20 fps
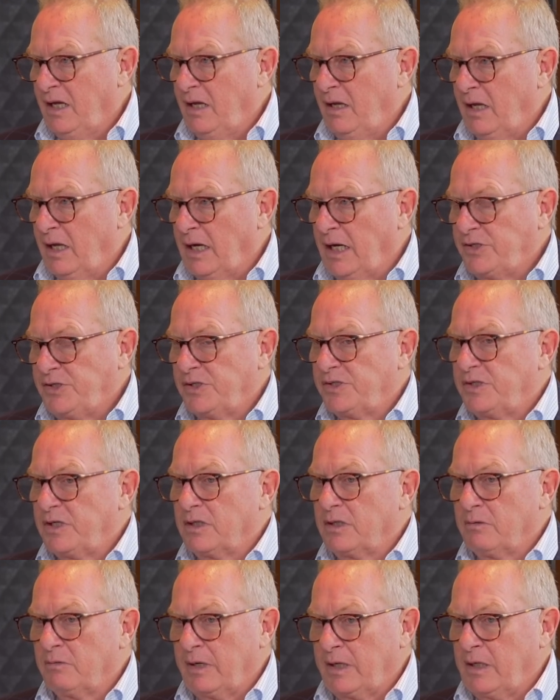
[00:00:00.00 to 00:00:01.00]
And I just
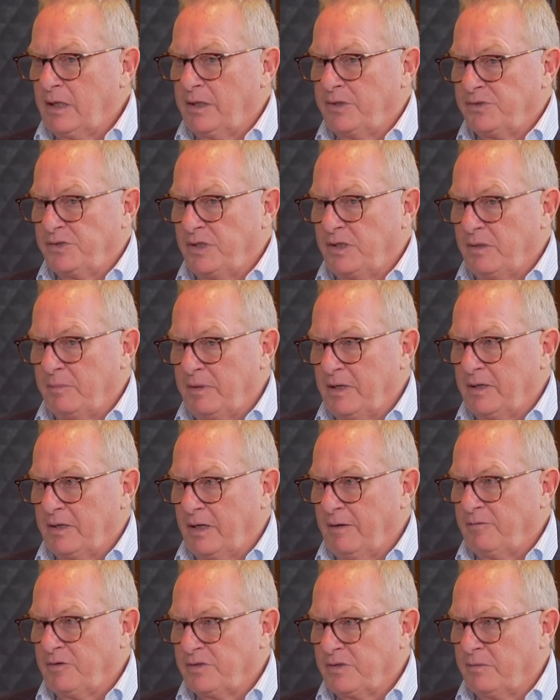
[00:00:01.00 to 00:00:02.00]
think the regulators need to
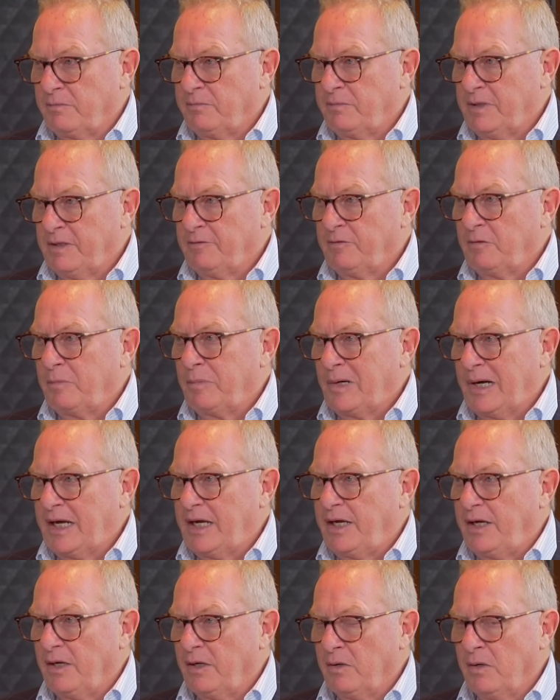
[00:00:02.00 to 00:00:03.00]
give us a bit of a break
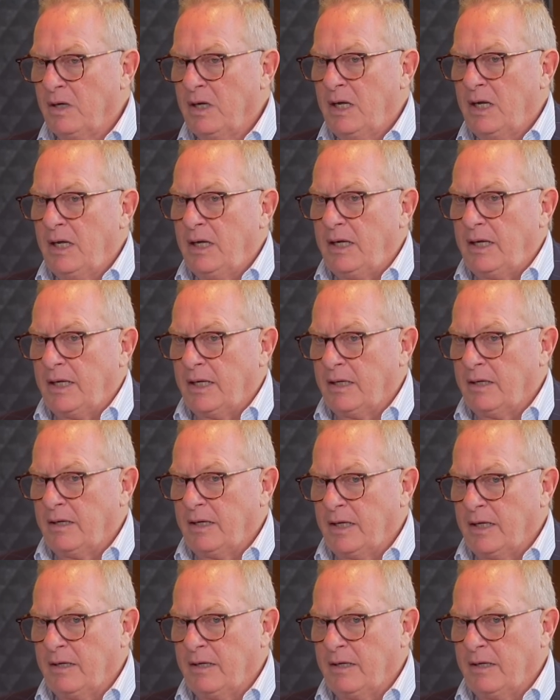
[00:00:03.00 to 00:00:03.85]
here in